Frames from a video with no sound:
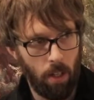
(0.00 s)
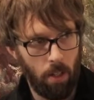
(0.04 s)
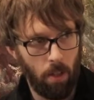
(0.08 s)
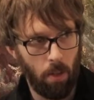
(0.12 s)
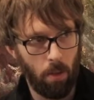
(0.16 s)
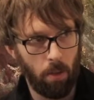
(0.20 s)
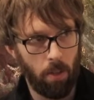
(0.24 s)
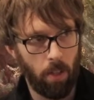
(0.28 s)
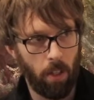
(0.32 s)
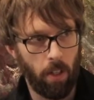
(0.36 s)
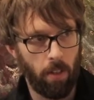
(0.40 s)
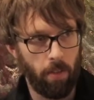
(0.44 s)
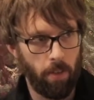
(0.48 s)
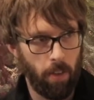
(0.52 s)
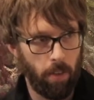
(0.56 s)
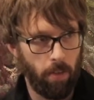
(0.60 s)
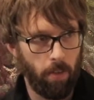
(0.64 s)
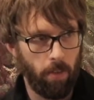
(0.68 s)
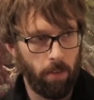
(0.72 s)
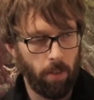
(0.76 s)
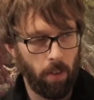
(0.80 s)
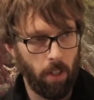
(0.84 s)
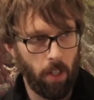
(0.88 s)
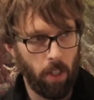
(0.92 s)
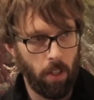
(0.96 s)
I don't think I've
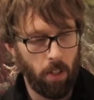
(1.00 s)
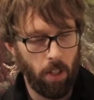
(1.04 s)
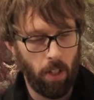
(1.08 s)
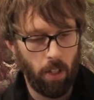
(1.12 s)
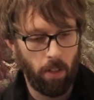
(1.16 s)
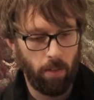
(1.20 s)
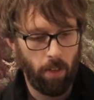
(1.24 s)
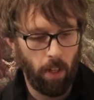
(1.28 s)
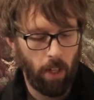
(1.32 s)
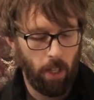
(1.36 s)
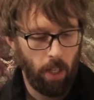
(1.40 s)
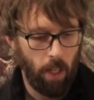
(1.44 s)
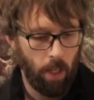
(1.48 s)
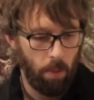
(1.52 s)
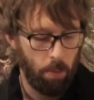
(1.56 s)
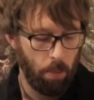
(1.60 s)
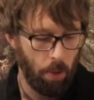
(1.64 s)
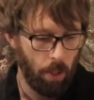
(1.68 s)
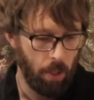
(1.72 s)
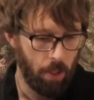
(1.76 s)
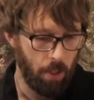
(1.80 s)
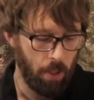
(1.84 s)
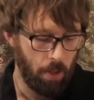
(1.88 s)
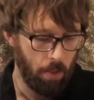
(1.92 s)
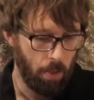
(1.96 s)
even fully achieved that yet,
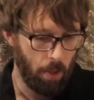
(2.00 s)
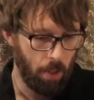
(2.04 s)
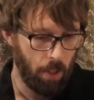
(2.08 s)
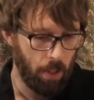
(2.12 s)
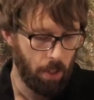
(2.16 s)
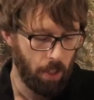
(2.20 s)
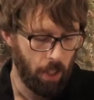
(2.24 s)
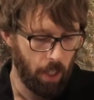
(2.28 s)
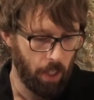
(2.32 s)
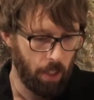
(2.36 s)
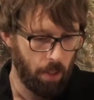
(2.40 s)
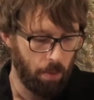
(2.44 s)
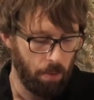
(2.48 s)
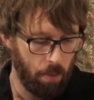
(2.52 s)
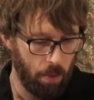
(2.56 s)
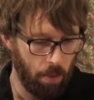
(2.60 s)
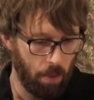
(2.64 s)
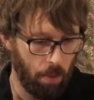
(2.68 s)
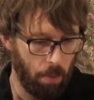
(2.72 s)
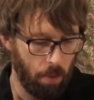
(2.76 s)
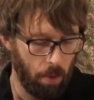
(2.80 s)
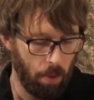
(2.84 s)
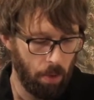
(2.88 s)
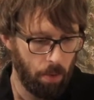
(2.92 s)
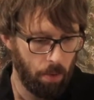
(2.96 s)
but I just wanted to get them
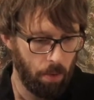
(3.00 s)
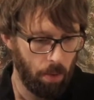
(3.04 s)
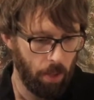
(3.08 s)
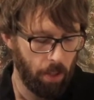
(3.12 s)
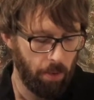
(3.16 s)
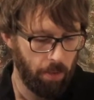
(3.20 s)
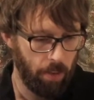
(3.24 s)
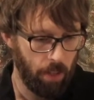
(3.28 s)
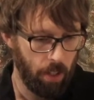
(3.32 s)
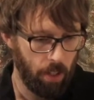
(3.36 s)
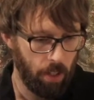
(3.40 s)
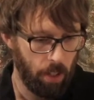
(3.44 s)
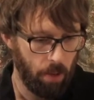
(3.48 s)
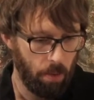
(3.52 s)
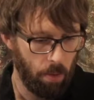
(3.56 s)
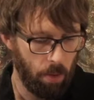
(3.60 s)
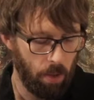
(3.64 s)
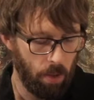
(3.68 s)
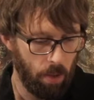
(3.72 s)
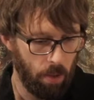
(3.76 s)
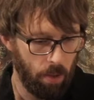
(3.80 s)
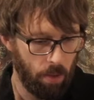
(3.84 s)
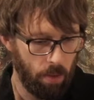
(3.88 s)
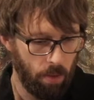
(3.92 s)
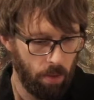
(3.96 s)
to a point where I felt they
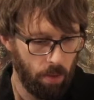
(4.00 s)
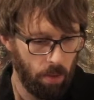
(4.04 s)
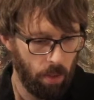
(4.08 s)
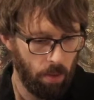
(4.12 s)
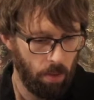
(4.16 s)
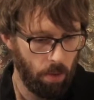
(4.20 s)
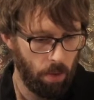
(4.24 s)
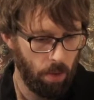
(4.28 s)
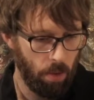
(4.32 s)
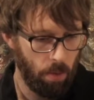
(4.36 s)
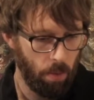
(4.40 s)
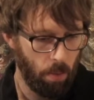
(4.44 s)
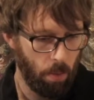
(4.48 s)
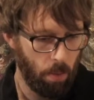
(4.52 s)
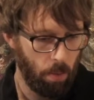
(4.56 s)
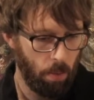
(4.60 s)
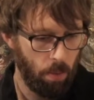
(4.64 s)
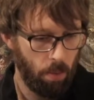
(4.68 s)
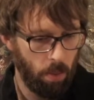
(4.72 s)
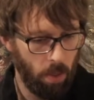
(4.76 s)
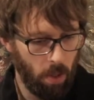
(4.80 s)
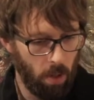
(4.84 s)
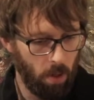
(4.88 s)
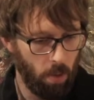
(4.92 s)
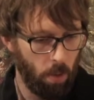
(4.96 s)
were they were
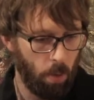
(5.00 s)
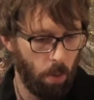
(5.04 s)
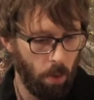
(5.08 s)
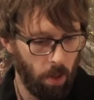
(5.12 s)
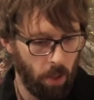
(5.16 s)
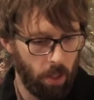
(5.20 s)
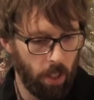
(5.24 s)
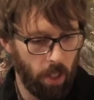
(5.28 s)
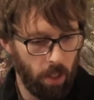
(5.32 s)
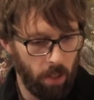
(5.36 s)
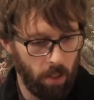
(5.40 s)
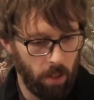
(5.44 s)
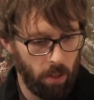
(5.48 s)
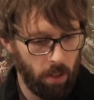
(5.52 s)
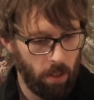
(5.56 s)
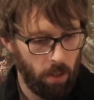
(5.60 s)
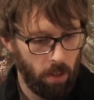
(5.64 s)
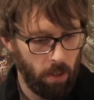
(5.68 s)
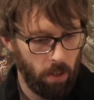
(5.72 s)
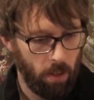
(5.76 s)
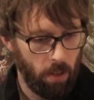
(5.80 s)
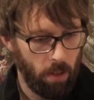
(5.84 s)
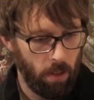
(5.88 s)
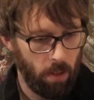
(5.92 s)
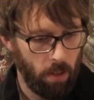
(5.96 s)
you know working
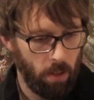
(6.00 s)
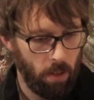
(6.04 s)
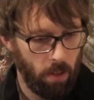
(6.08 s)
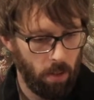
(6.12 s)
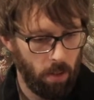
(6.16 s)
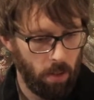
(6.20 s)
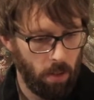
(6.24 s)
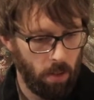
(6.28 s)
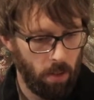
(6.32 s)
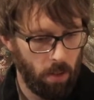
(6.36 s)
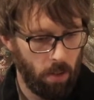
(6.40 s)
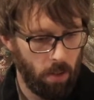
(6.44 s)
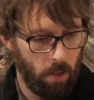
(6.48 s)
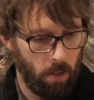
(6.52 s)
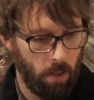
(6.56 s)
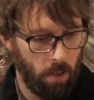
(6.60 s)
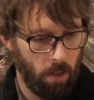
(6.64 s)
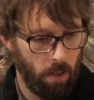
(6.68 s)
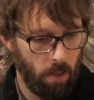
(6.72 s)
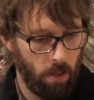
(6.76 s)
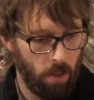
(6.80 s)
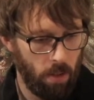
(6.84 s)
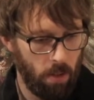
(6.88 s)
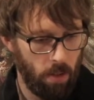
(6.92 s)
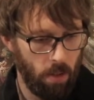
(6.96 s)

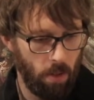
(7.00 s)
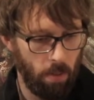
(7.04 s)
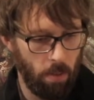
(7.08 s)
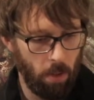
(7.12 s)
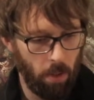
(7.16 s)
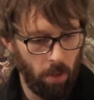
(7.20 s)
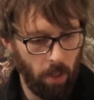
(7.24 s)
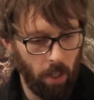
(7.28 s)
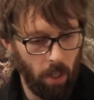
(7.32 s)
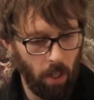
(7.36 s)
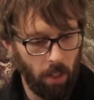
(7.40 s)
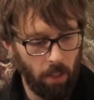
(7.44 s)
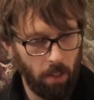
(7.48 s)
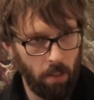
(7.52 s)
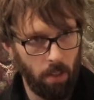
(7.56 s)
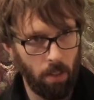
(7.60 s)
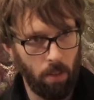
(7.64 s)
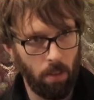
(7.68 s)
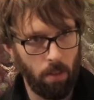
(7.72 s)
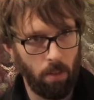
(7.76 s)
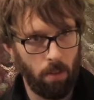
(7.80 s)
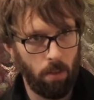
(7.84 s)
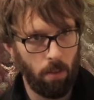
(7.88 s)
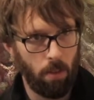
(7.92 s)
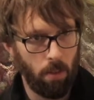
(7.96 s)
to some degree like
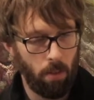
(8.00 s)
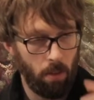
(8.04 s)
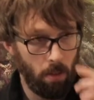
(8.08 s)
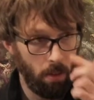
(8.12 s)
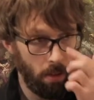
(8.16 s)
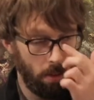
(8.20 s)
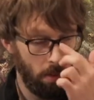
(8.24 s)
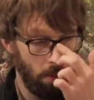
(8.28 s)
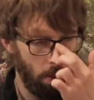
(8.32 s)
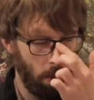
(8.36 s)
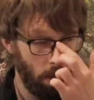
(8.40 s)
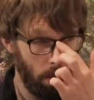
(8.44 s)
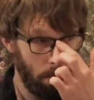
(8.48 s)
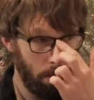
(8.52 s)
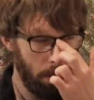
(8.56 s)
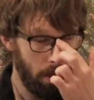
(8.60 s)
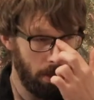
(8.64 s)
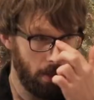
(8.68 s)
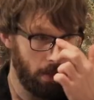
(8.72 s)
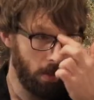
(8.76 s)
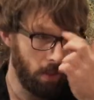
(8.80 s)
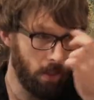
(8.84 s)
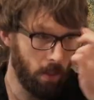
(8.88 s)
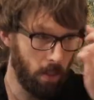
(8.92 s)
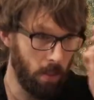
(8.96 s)
the smaller
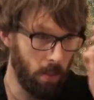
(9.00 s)
pieces